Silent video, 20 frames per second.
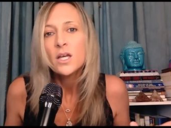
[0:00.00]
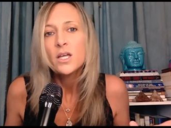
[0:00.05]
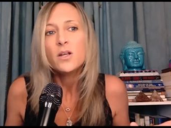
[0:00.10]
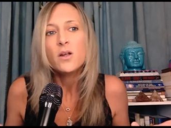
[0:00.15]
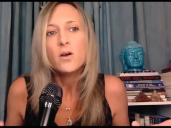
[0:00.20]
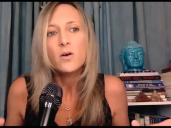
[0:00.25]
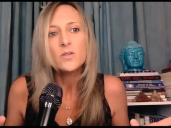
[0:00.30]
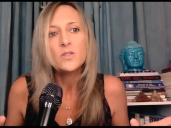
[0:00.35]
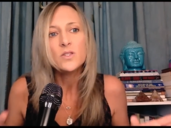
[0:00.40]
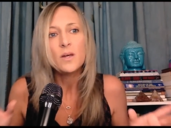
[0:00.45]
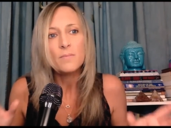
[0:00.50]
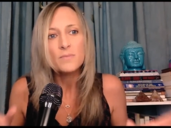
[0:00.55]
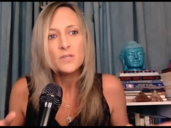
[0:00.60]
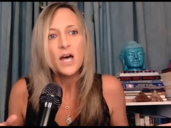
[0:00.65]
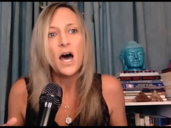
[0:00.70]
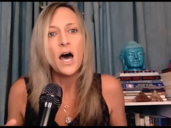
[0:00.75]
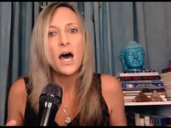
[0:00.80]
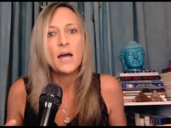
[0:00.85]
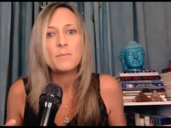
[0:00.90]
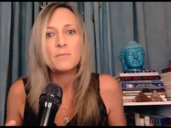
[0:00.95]
You know,
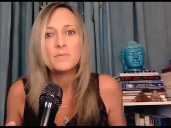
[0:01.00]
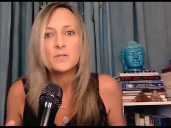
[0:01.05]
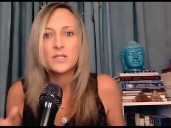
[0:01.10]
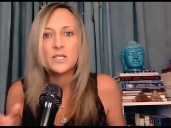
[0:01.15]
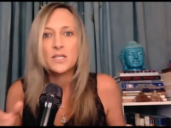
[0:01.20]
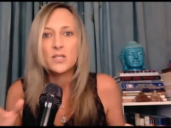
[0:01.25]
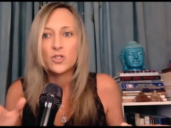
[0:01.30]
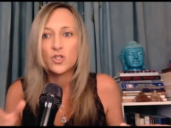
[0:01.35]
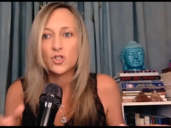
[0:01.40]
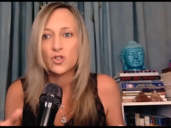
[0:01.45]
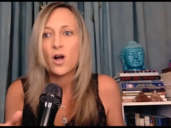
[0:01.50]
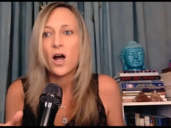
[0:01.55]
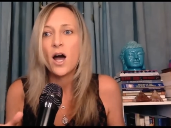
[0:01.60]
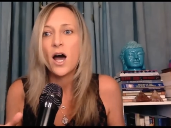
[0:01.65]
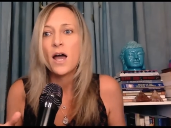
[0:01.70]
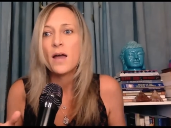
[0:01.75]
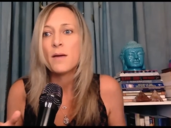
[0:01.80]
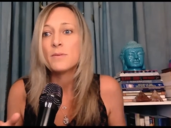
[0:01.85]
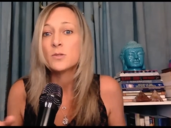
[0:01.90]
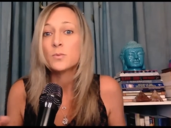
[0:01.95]
sometimes these
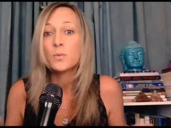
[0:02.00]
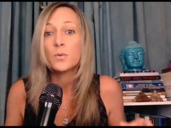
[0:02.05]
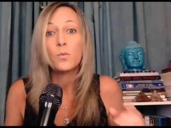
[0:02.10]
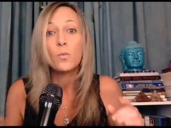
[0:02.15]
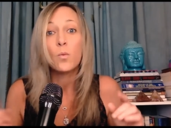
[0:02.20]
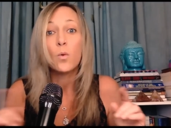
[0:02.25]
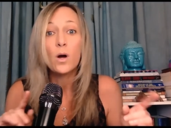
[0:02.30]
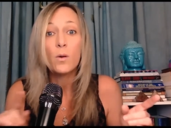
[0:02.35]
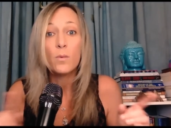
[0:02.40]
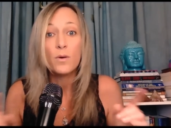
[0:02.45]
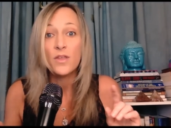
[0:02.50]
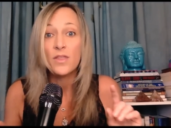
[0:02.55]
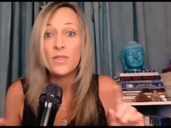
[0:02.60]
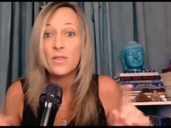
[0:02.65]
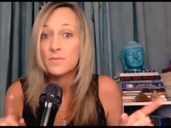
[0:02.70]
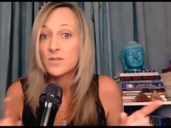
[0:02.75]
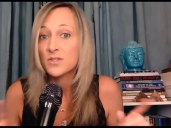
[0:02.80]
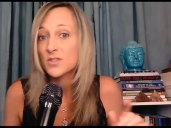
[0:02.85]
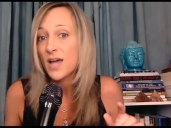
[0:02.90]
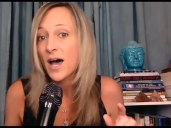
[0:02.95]
tribes would war within
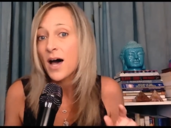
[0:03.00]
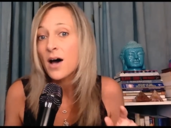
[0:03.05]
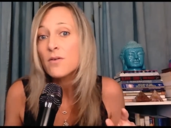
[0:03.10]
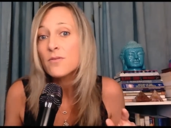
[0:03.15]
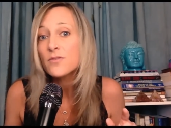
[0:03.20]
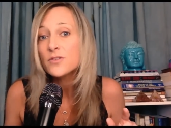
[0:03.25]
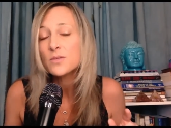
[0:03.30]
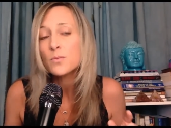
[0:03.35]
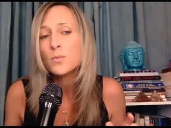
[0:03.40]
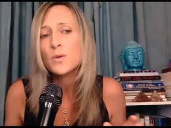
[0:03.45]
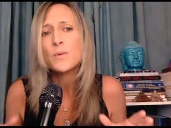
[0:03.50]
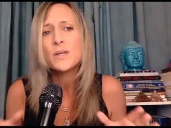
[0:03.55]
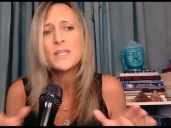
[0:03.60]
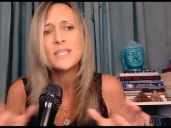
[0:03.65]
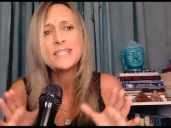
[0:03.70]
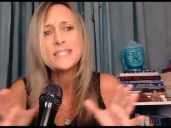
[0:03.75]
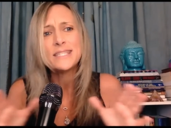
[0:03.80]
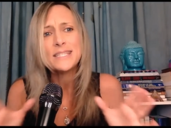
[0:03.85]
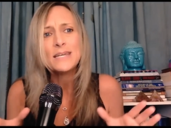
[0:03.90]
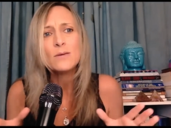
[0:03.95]
themselves. We, we
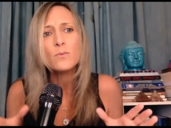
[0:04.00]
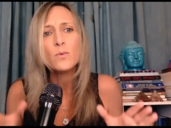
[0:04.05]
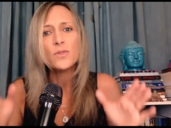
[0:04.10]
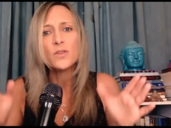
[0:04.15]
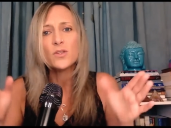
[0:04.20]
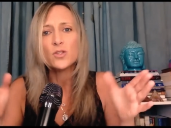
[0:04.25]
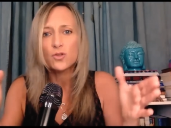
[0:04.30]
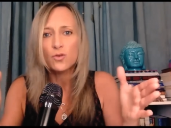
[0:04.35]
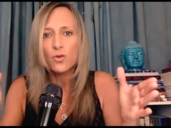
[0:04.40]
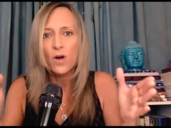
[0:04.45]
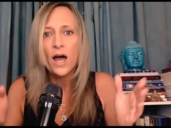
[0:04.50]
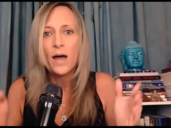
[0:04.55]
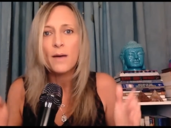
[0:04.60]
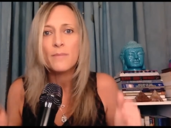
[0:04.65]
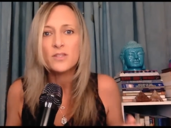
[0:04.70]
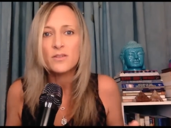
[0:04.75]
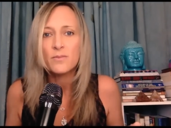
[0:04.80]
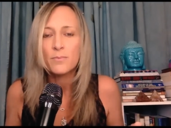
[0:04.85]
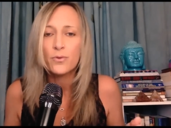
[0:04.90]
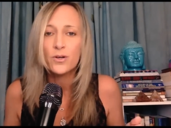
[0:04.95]
see with the
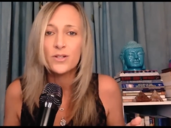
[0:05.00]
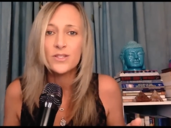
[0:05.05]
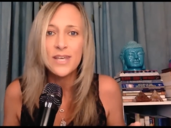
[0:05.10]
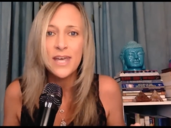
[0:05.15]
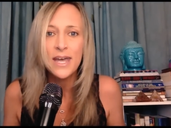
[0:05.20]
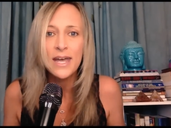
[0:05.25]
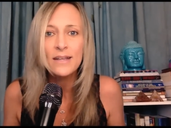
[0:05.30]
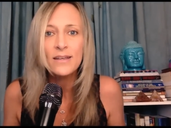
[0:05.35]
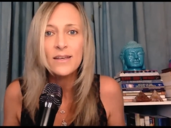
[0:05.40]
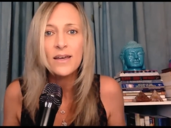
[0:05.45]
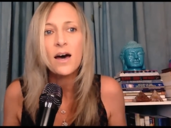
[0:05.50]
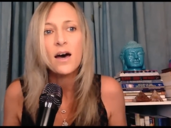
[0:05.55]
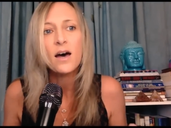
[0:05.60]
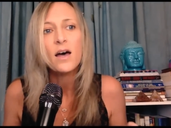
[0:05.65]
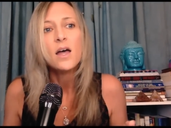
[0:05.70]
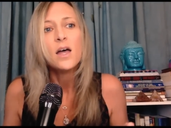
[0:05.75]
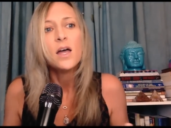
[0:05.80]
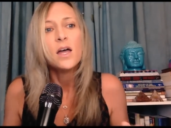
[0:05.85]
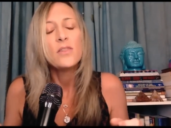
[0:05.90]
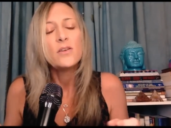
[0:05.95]
tribes of Britannia,
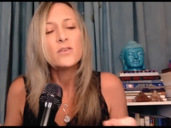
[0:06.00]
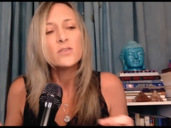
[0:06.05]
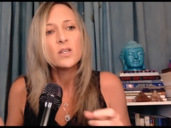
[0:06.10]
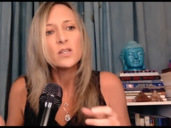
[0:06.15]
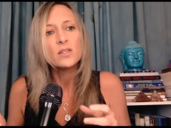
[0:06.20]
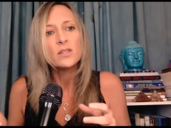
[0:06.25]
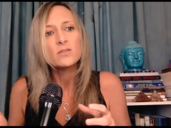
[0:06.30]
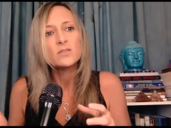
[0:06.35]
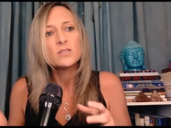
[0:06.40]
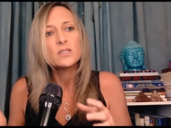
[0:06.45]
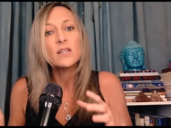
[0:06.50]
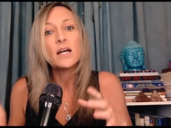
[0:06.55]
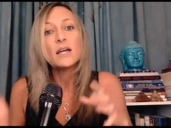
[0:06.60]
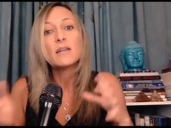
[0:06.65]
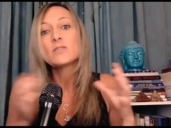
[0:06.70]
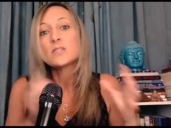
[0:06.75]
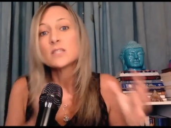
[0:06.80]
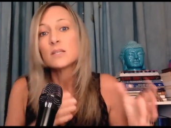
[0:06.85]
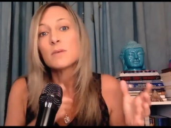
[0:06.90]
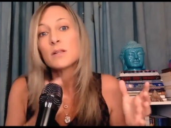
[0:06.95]
there's a, there's a lot
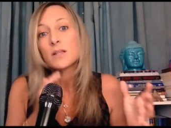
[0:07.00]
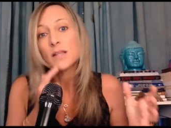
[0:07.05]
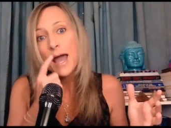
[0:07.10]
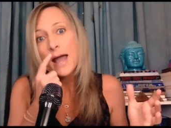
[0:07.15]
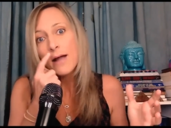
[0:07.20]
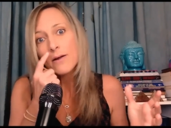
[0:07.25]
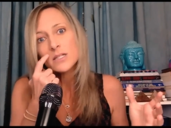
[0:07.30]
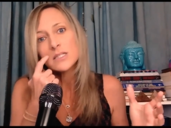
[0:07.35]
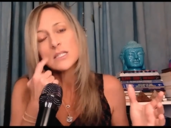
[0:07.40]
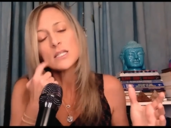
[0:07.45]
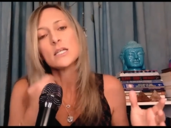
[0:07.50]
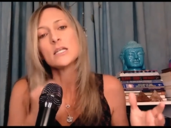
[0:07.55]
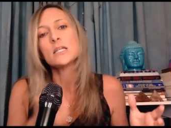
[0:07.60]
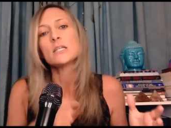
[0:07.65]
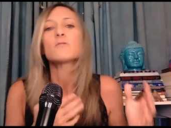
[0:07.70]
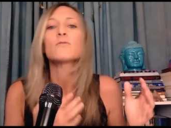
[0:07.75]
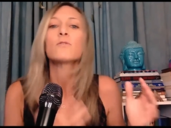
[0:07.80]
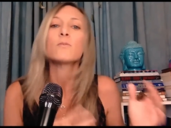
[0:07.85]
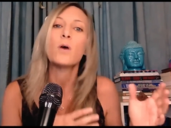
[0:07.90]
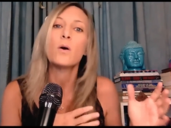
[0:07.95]
of
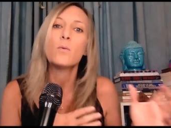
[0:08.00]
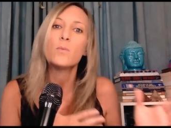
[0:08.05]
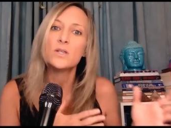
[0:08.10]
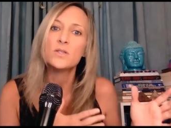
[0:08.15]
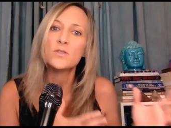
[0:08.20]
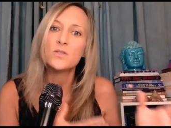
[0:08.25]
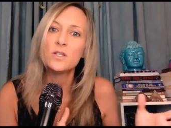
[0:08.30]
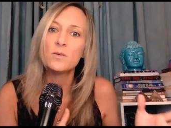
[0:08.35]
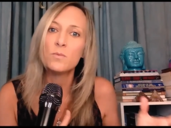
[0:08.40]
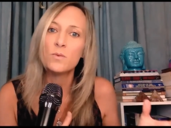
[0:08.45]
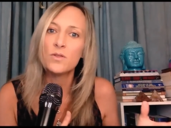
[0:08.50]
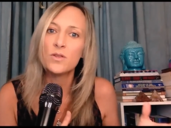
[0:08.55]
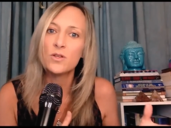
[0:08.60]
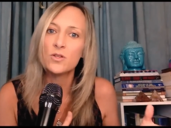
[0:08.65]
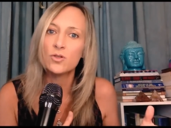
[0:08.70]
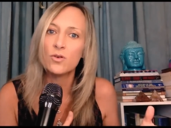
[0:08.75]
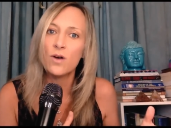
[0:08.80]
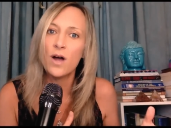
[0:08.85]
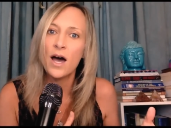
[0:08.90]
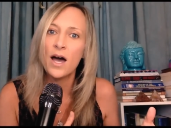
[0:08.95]
similarities from what we see with the
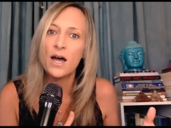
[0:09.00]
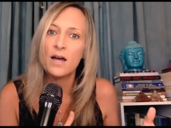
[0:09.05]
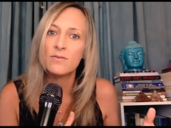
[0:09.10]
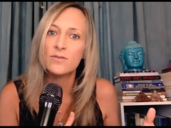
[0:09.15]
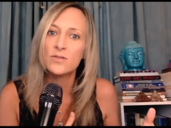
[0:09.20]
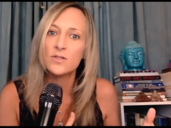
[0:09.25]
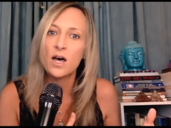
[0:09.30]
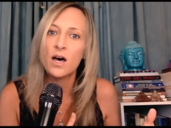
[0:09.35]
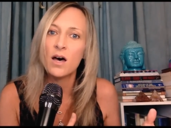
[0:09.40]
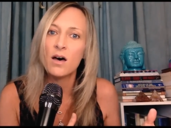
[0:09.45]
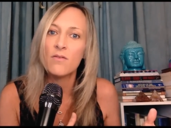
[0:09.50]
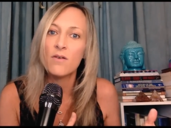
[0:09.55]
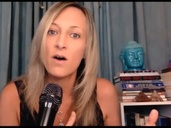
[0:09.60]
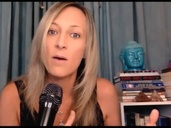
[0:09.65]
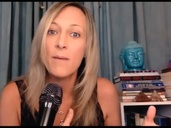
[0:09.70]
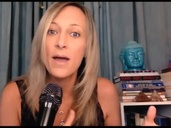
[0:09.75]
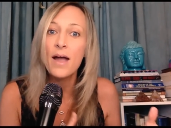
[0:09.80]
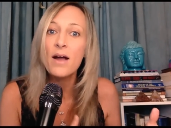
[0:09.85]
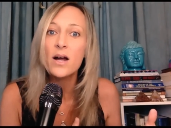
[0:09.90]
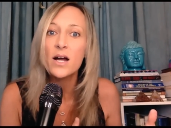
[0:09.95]
tribes of
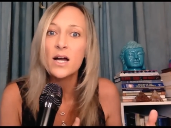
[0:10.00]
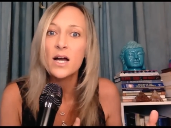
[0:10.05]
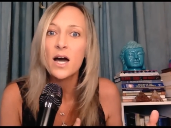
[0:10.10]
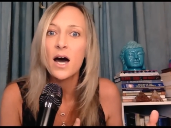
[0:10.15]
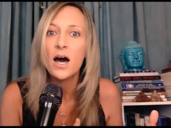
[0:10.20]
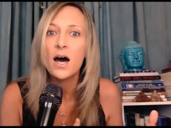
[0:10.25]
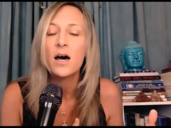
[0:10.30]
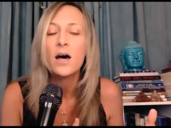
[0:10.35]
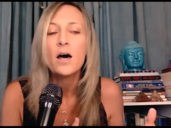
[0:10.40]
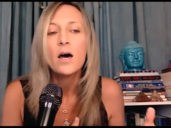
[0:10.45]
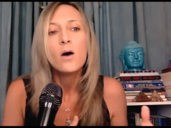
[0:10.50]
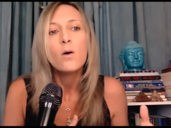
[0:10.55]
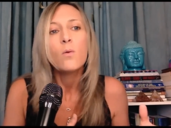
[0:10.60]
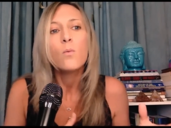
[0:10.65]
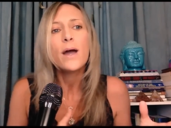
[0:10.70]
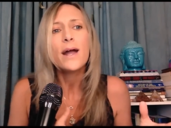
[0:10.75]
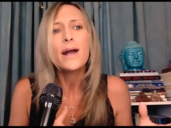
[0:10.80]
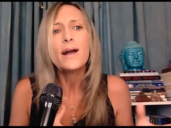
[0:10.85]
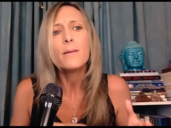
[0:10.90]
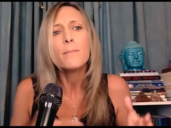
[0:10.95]
America,
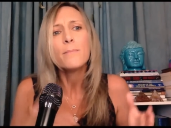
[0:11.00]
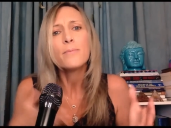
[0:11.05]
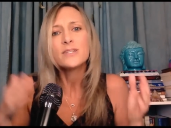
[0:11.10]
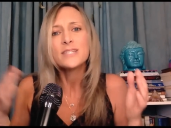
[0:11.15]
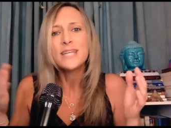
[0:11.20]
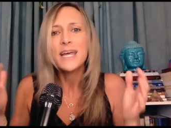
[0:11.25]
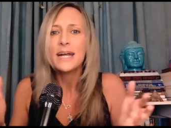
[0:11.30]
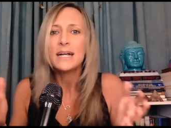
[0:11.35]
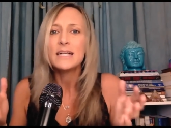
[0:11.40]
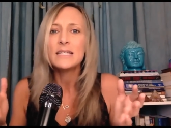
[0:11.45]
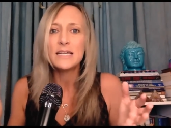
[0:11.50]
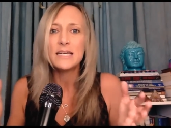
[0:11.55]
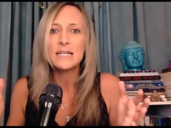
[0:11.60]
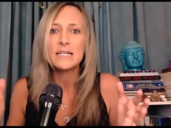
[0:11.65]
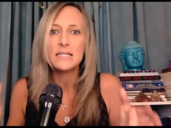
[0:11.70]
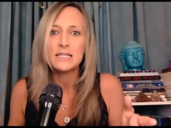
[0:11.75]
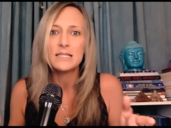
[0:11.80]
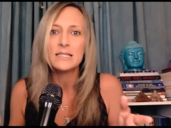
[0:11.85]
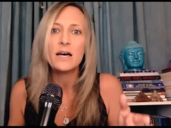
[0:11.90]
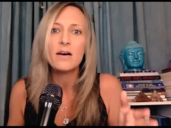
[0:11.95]
where Britannia
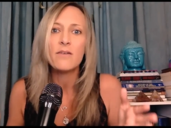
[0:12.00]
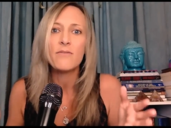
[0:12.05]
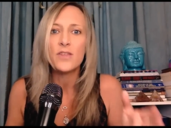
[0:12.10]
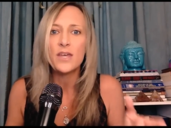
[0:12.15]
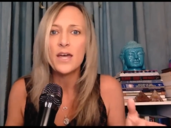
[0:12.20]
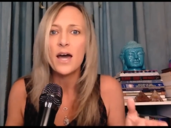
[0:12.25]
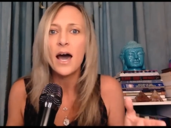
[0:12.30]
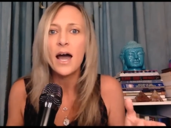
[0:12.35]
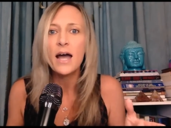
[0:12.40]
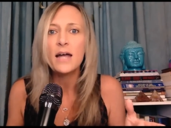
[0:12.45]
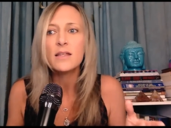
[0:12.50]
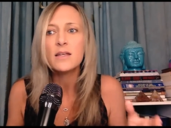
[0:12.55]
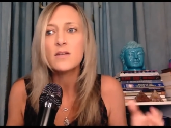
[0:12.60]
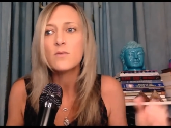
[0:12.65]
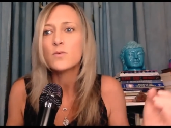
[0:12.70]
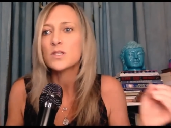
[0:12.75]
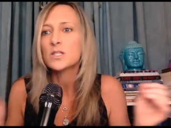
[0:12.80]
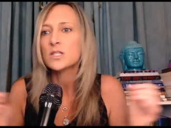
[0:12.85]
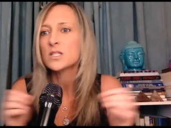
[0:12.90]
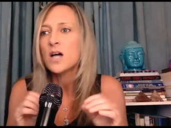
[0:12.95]
itself, the island,
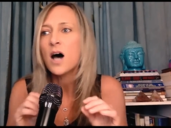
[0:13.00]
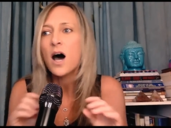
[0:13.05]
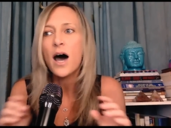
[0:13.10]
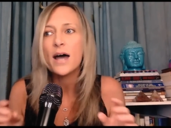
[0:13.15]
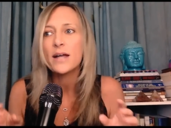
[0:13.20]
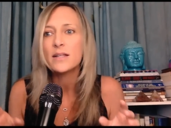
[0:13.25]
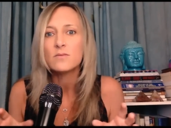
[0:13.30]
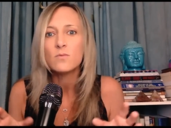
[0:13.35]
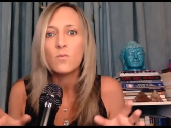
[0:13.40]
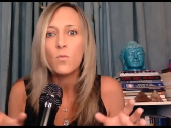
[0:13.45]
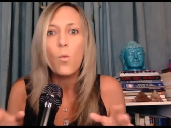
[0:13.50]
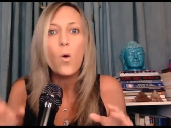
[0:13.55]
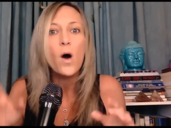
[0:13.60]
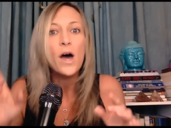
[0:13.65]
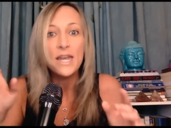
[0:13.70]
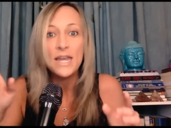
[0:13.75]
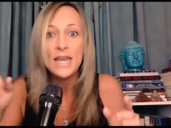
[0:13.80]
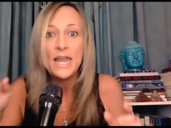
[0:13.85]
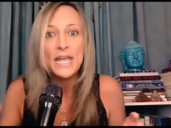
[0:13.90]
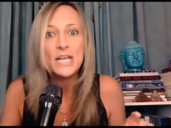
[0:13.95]
Ireland was not
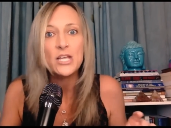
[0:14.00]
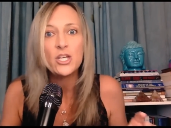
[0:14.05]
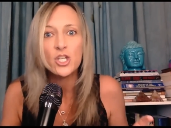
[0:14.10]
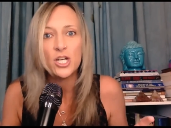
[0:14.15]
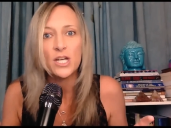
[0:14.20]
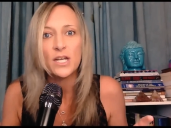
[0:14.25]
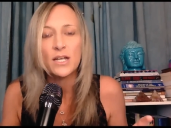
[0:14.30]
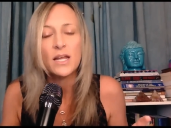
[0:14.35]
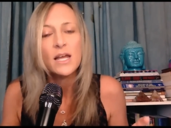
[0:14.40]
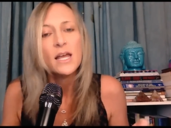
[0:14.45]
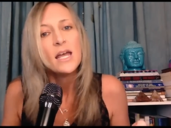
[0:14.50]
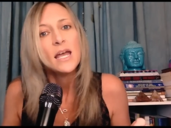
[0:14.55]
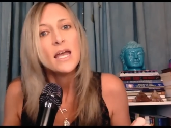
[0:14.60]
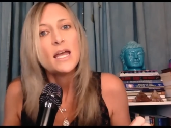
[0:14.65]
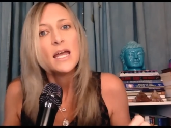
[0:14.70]
one nation.